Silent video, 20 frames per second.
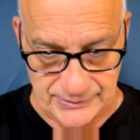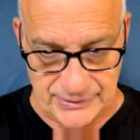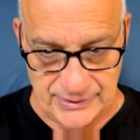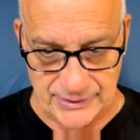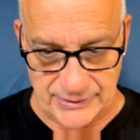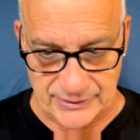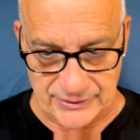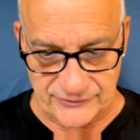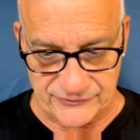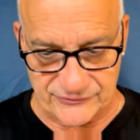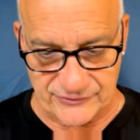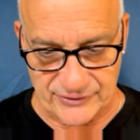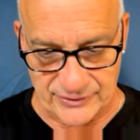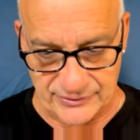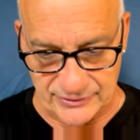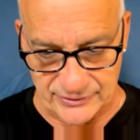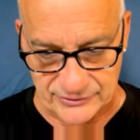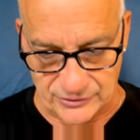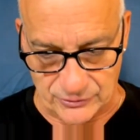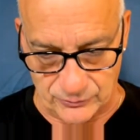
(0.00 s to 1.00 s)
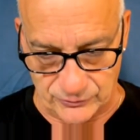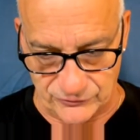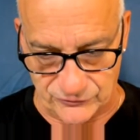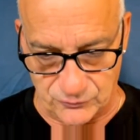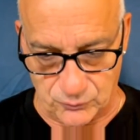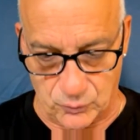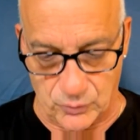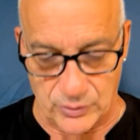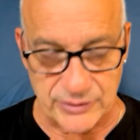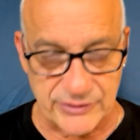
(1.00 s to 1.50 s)
can I say that there was
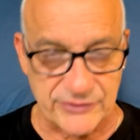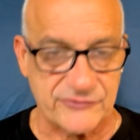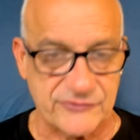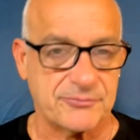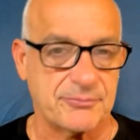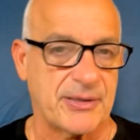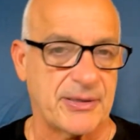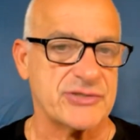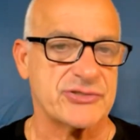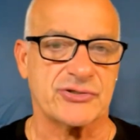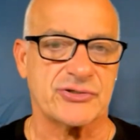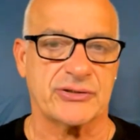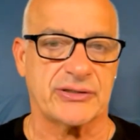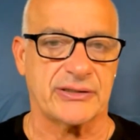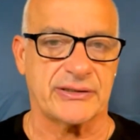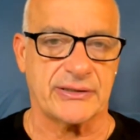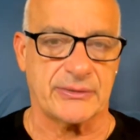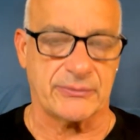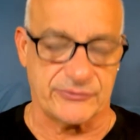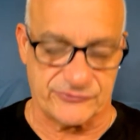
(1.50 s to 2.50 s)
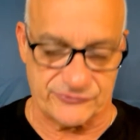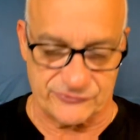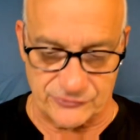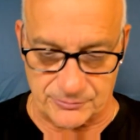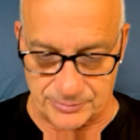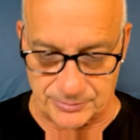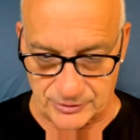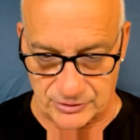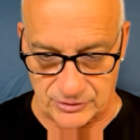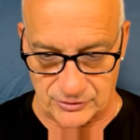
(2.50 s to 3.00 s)
one especially that was
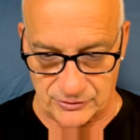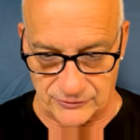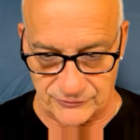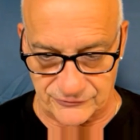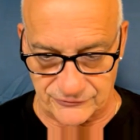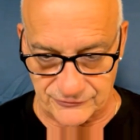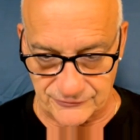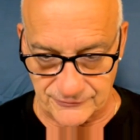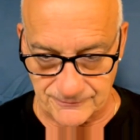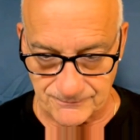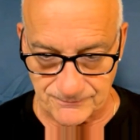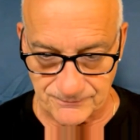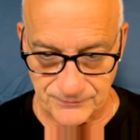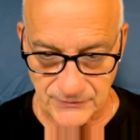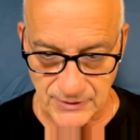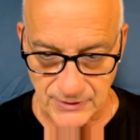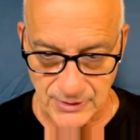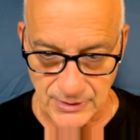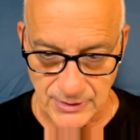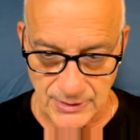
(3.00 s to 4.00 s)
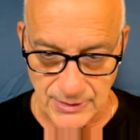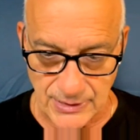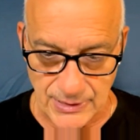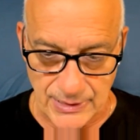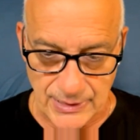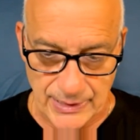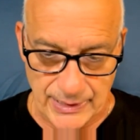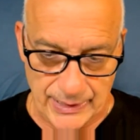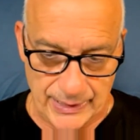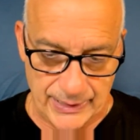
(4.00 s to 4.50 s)
super close?
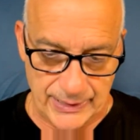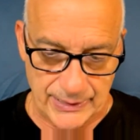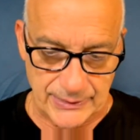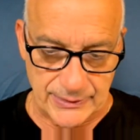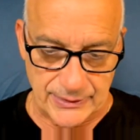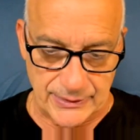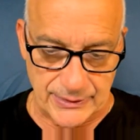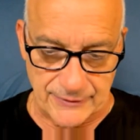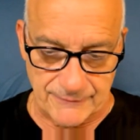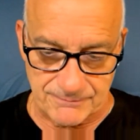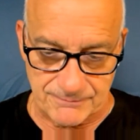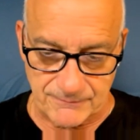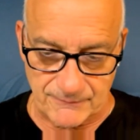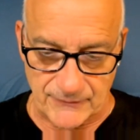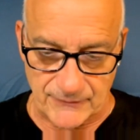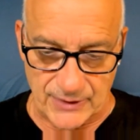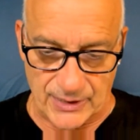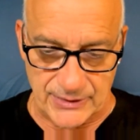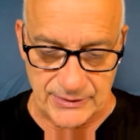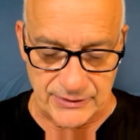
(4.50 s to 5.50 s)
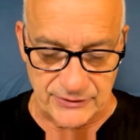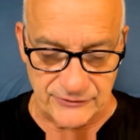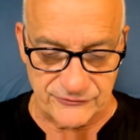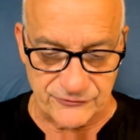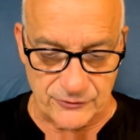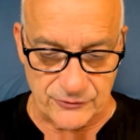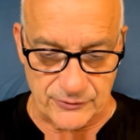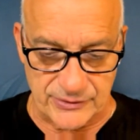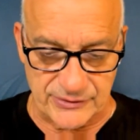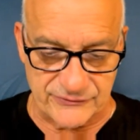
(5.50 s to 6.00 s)
And then
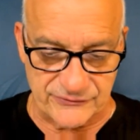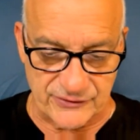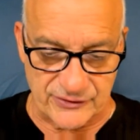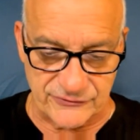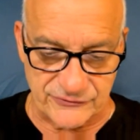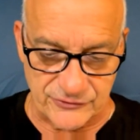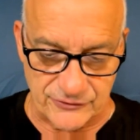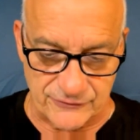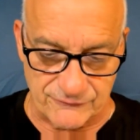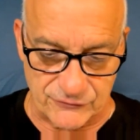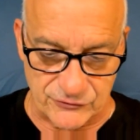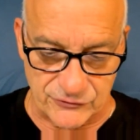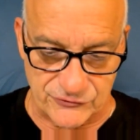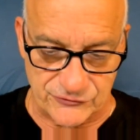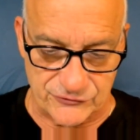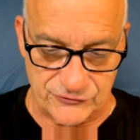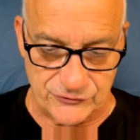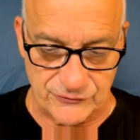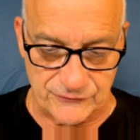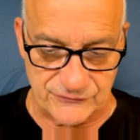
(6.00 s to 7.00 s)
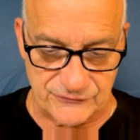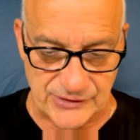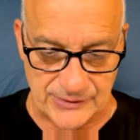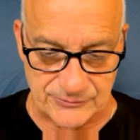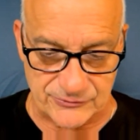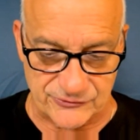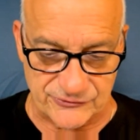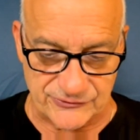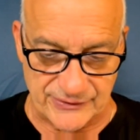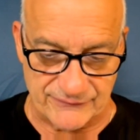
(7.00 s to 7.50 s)
so he says here in verse 2 of
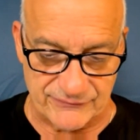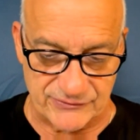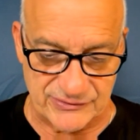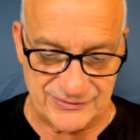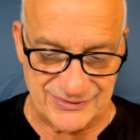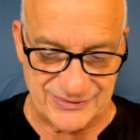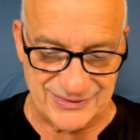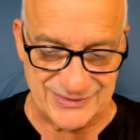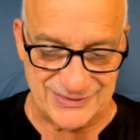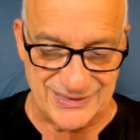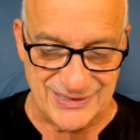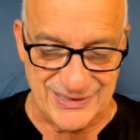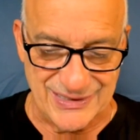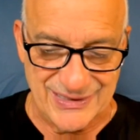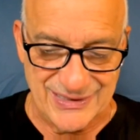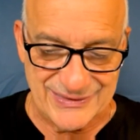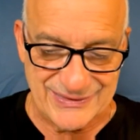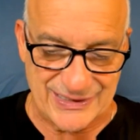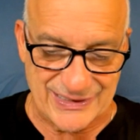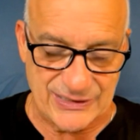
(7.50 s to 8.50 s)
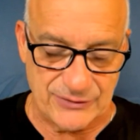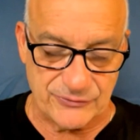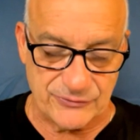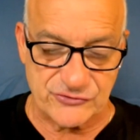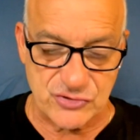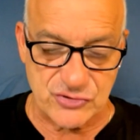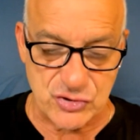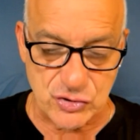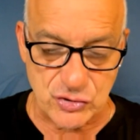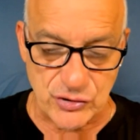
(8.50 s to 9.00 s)
chapter 17 that he was
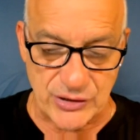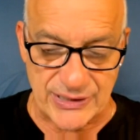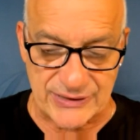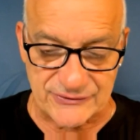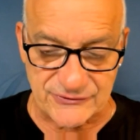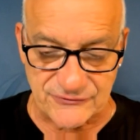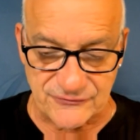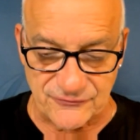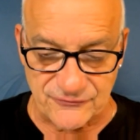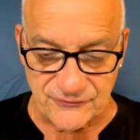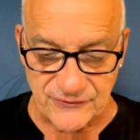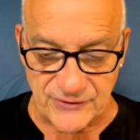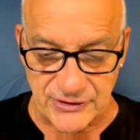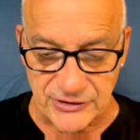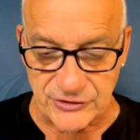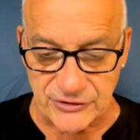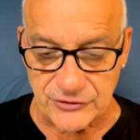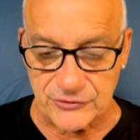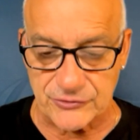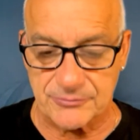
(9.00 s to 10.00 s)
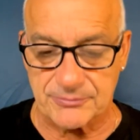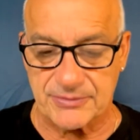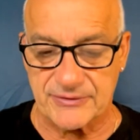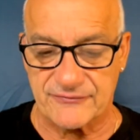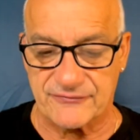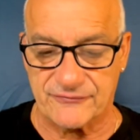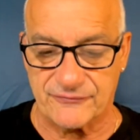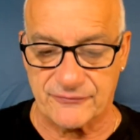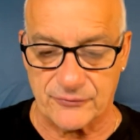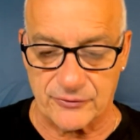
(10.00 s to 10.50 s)
transfigured
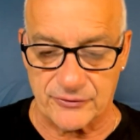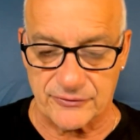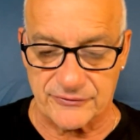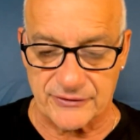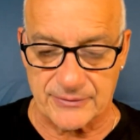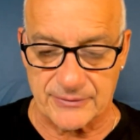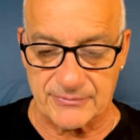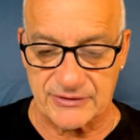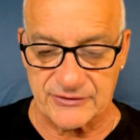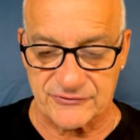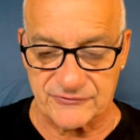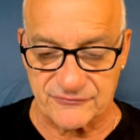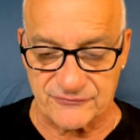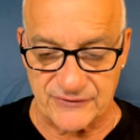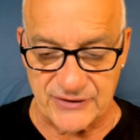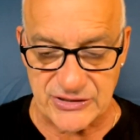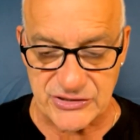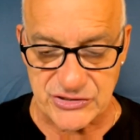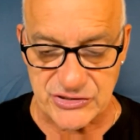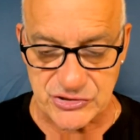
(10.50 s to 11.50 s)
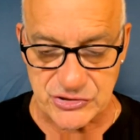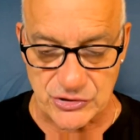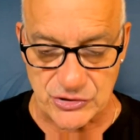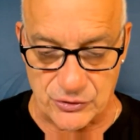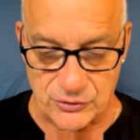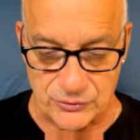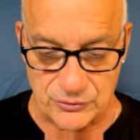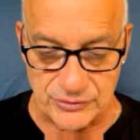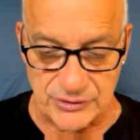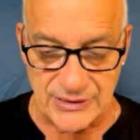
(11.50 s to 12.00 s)
before them, and his face
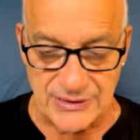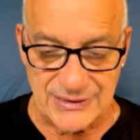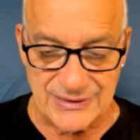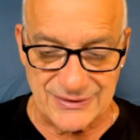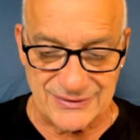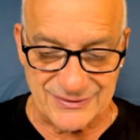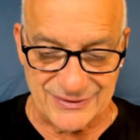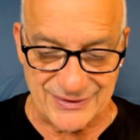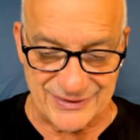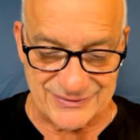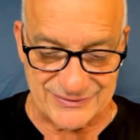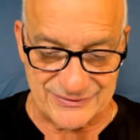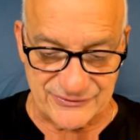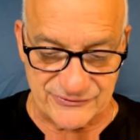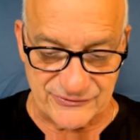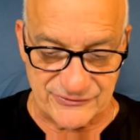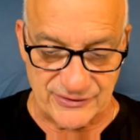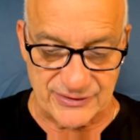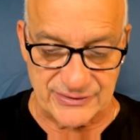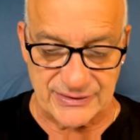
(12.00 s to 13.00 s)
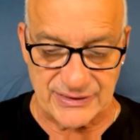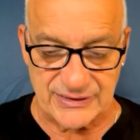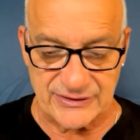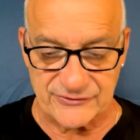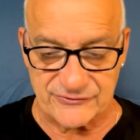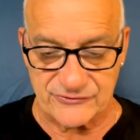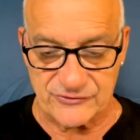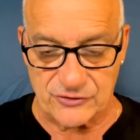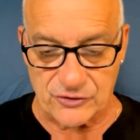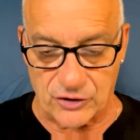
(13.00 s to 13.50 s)
shone like the sun, and
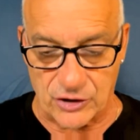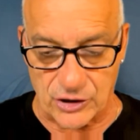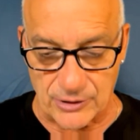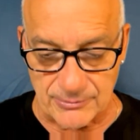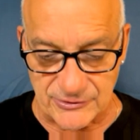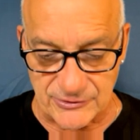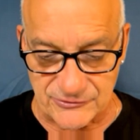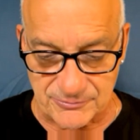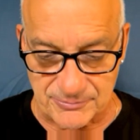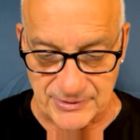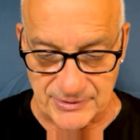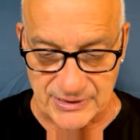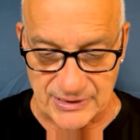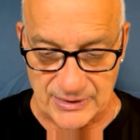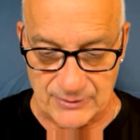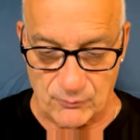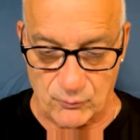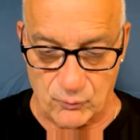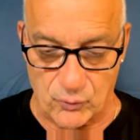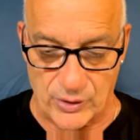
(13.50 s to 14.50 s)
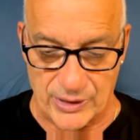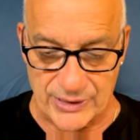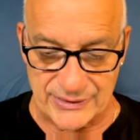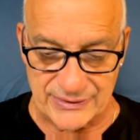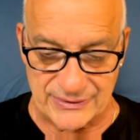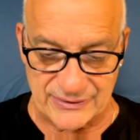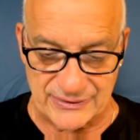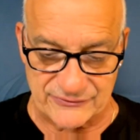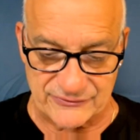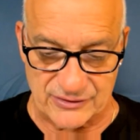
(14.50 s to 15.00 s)
his garments became white
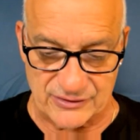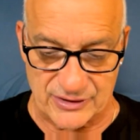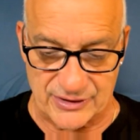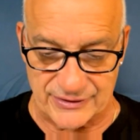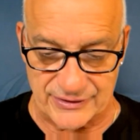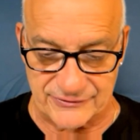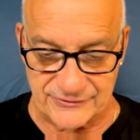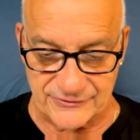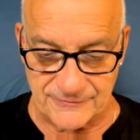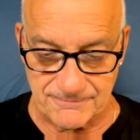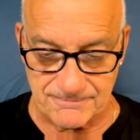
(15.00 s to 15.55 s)
as light.